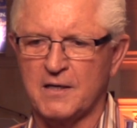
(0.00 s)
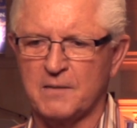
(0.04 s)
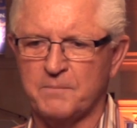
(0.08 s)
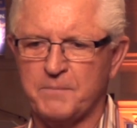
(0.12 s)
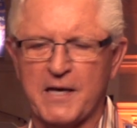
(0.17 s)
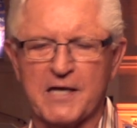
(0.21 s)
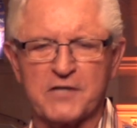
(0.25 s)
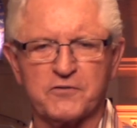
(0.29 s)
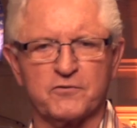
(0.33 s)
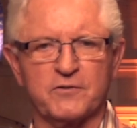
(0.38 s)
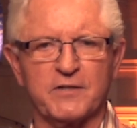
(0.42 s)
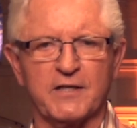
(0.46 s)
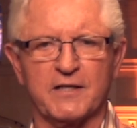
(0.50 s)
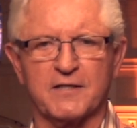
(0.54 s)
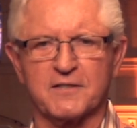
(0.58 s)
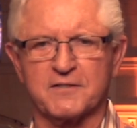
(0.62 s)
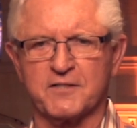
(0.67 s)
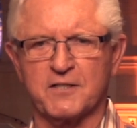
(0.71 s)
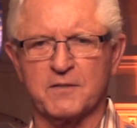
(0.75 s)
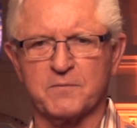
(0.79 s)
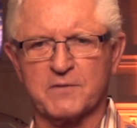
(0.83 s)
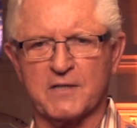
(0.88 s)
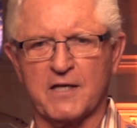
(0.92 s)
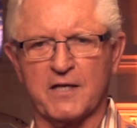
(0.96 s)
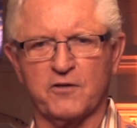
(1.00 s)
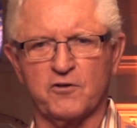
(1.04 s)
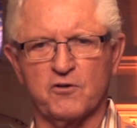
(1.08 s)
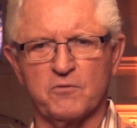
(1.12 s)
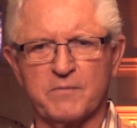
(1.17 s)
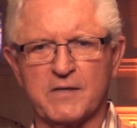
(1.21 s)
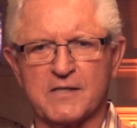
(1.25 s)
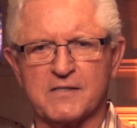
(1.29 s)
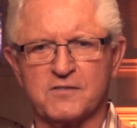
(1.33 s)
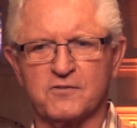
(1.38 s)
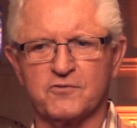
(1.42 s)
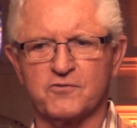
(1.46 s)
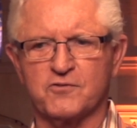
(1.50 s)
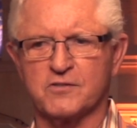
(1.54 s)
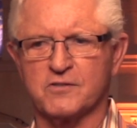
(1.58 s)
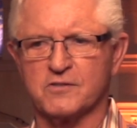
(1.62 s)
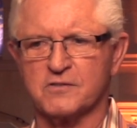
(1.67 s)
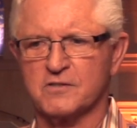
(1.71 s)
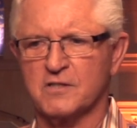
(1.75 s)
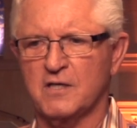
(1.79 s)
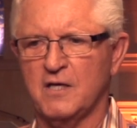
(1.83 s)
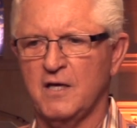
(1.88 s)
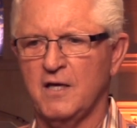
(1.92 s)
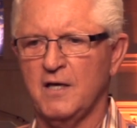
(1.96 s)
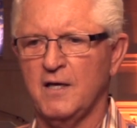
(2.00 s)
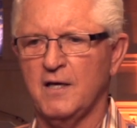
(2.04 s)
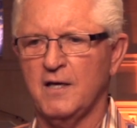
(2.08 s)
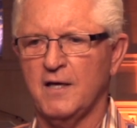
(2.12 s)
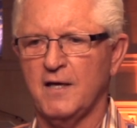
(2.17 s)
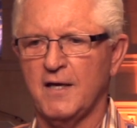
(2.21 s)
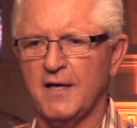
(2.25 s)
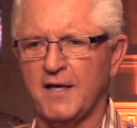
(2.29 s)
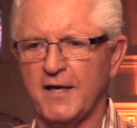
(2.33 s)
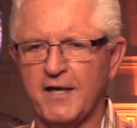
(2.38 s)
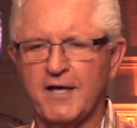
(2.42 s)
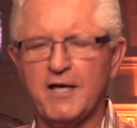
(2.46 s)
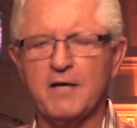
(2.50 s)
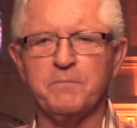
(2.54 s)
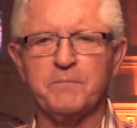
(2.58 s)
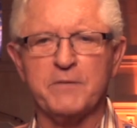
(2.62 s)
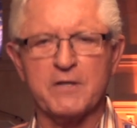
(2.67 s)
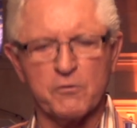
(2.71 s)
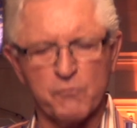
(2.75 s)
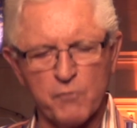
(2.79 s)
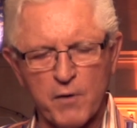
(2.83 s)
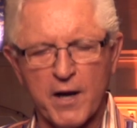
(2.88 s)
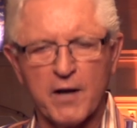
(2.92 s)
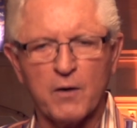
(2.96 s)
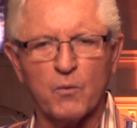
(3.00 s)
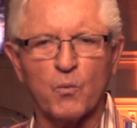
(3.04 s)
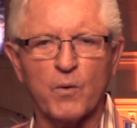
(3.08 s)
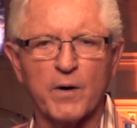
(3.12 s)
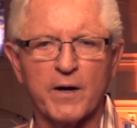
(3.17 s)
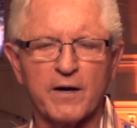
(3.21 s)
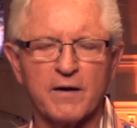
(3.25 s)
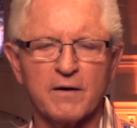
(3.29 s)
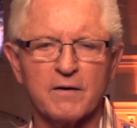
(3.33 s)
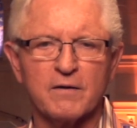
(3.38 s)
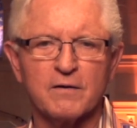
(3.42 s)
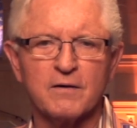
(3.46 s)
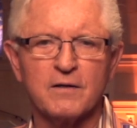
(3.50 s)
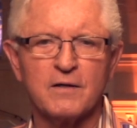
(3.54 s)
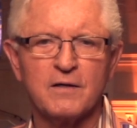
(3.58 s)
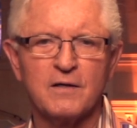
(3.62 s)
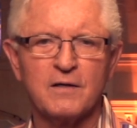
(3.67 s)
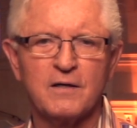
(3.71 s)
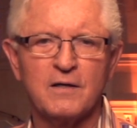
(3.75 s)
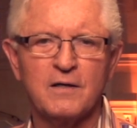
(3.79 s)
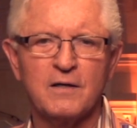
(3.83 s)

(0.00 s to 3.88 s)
Pastor Dick, it seems like your messages hit me right where